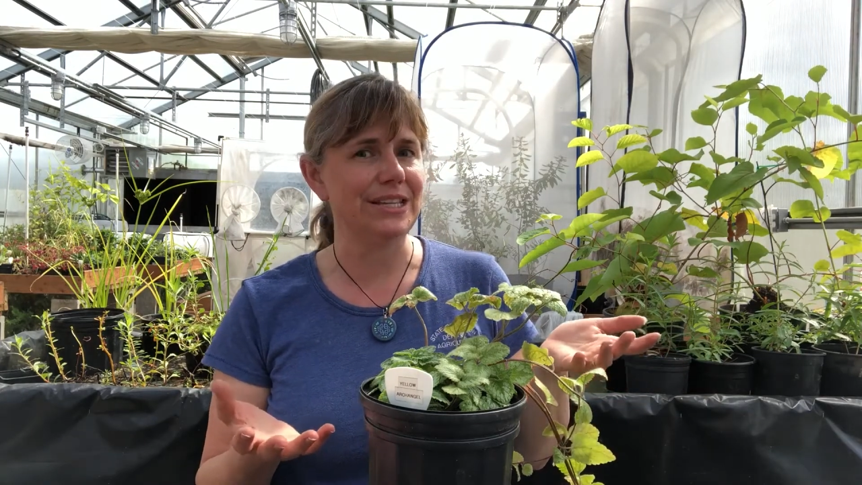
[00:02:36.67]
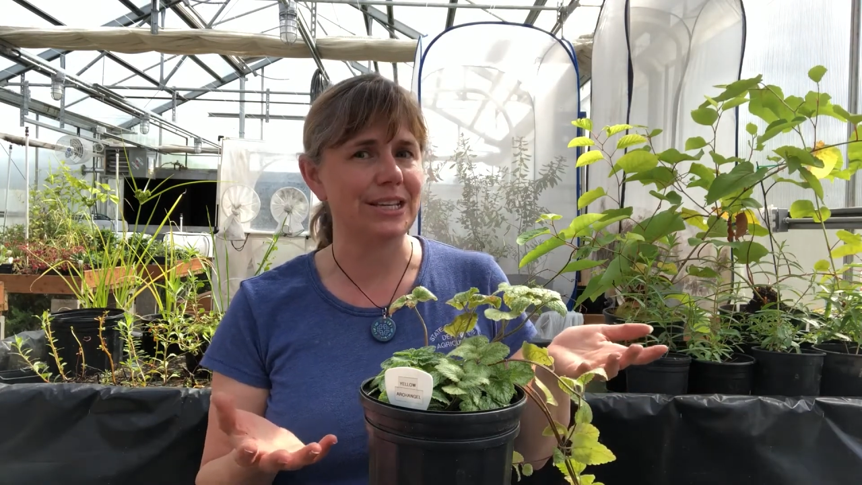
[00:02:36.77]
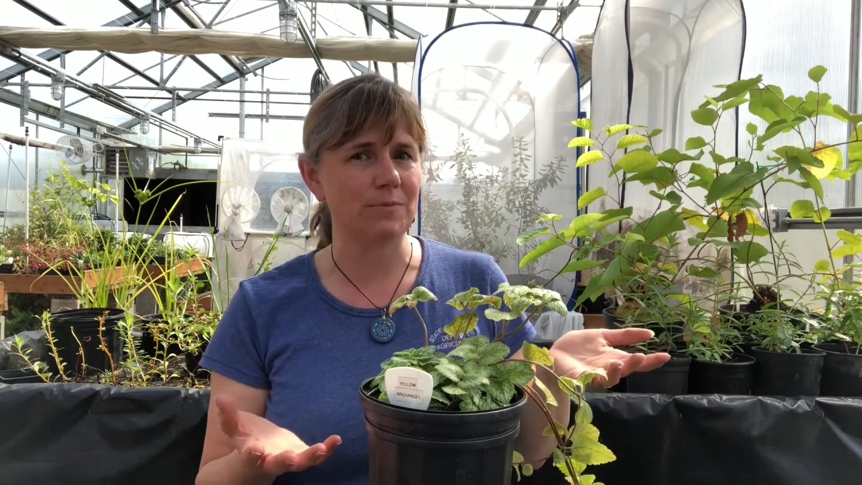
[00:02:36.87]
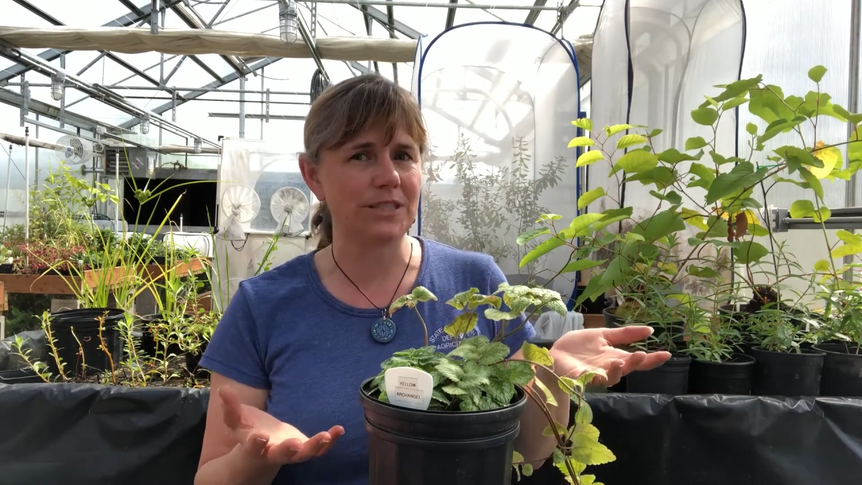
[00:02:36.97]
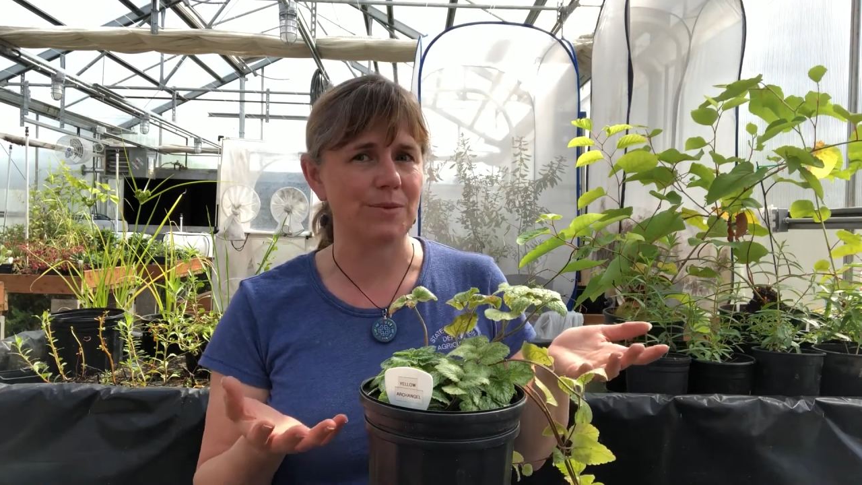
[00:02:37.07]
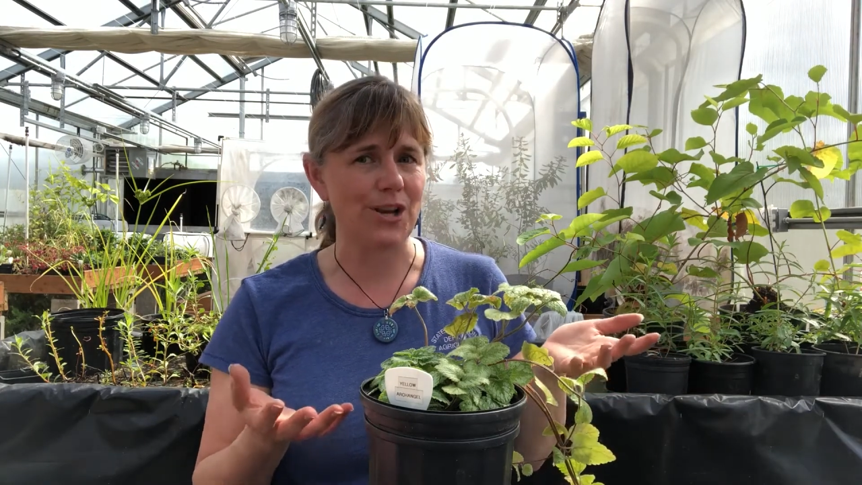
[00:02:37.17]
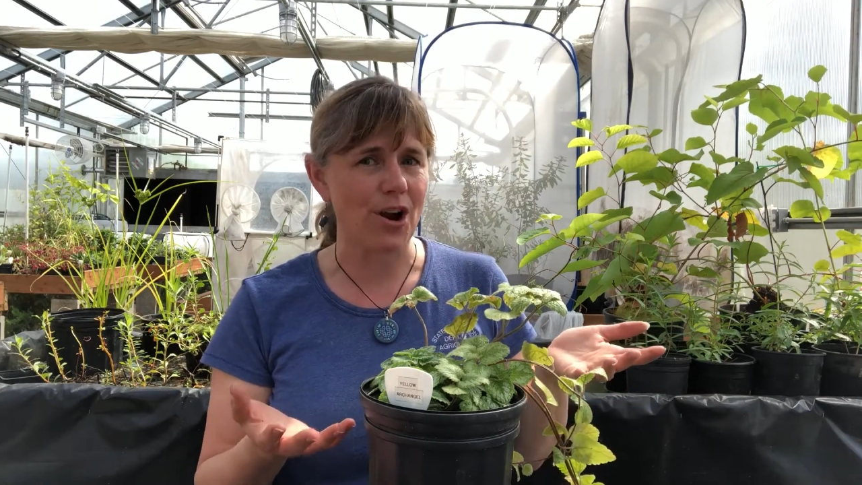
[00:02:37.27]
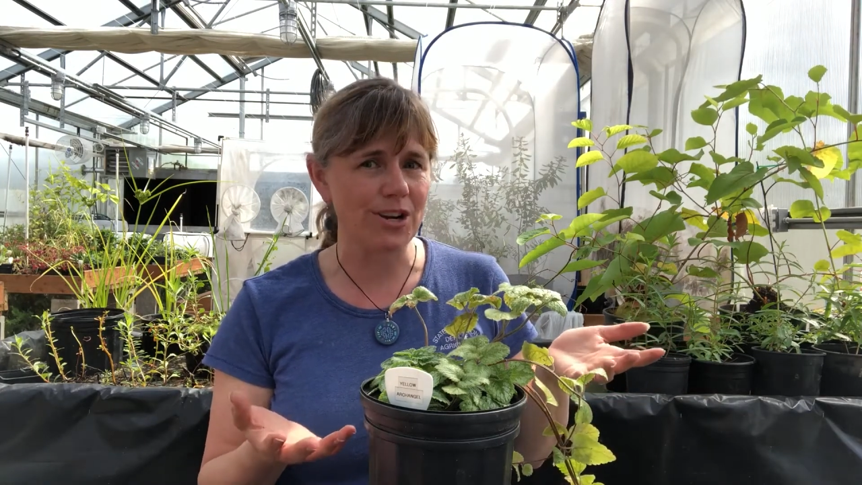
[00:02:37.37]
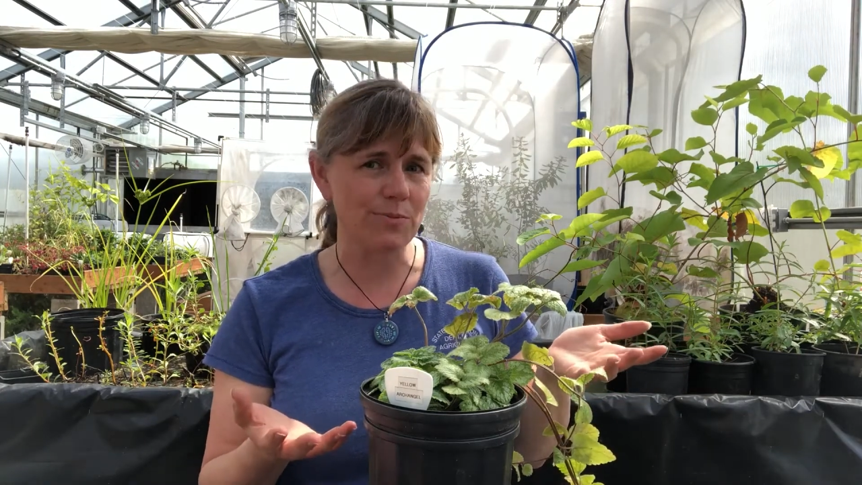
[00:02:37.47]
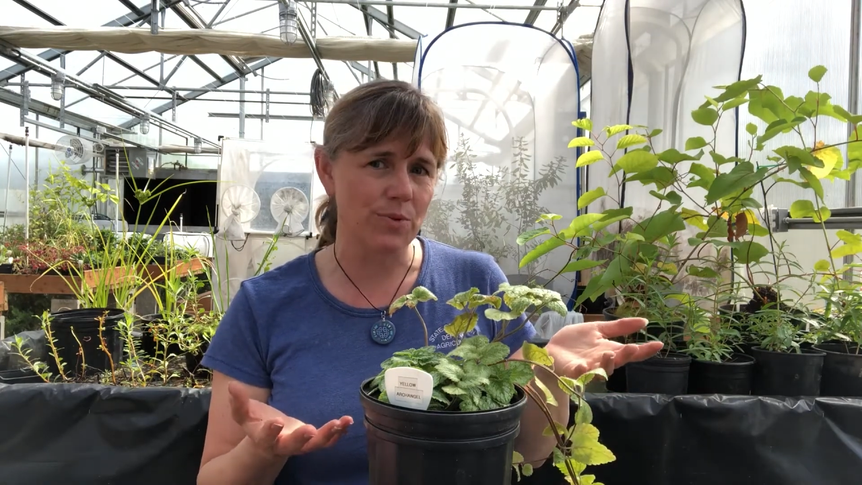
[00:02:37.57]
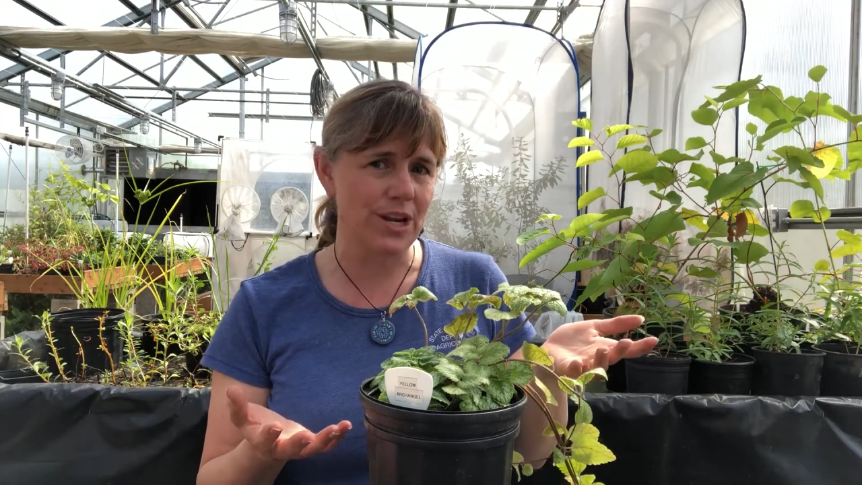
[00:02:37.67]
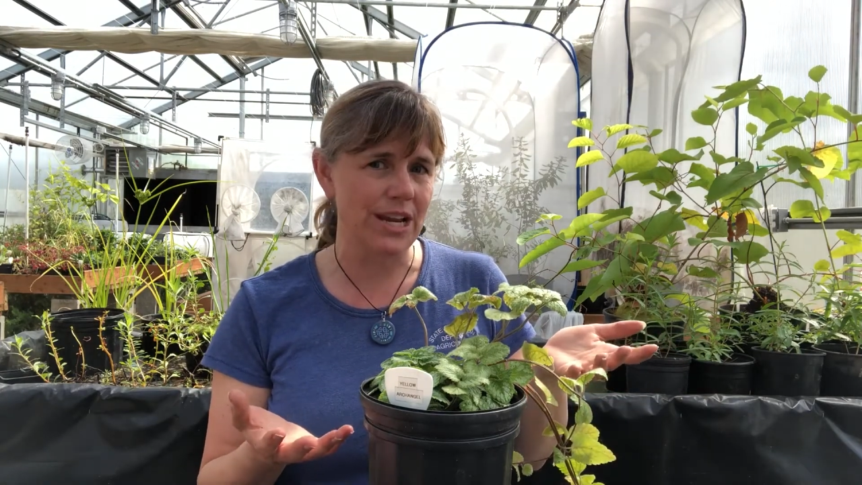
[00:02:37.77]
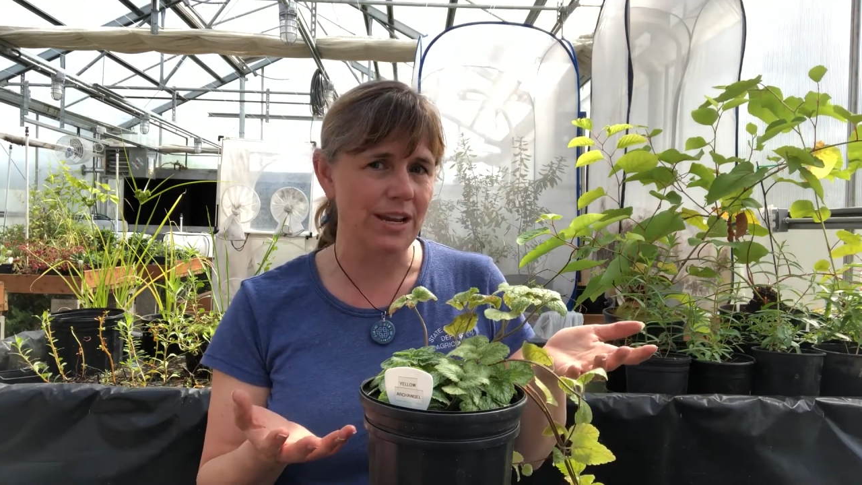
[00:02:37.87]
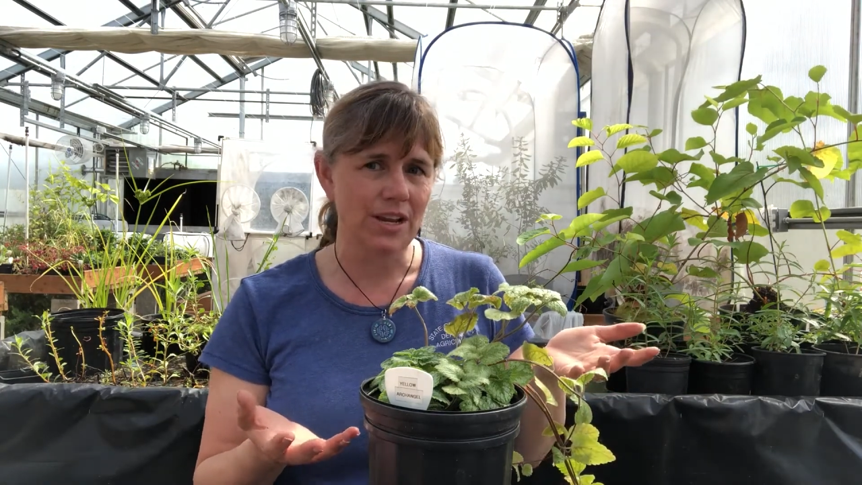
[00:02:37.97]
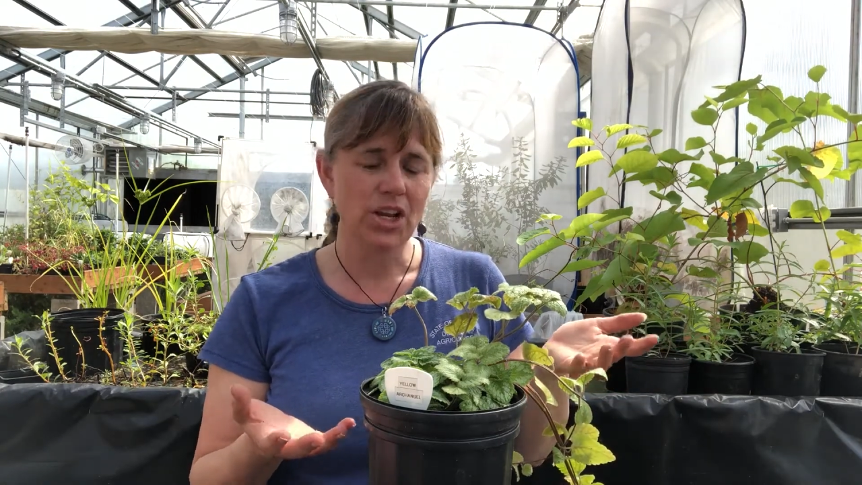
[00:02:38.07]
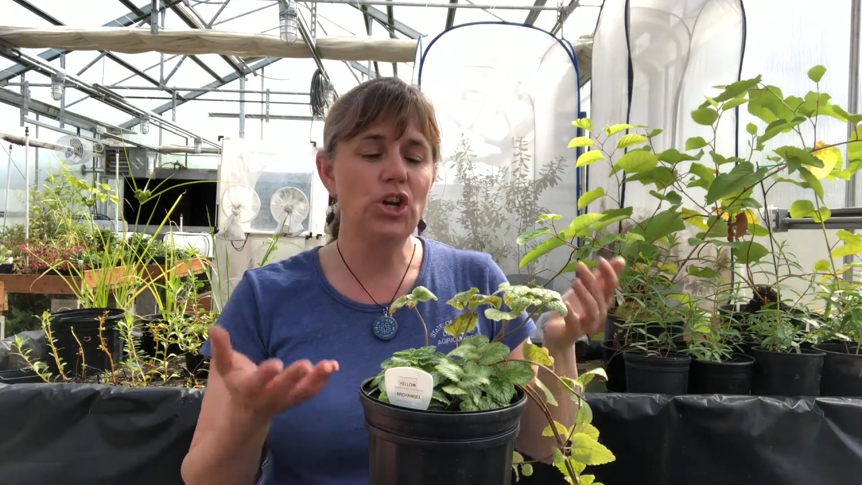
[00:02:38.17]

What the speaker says: dump some yard debris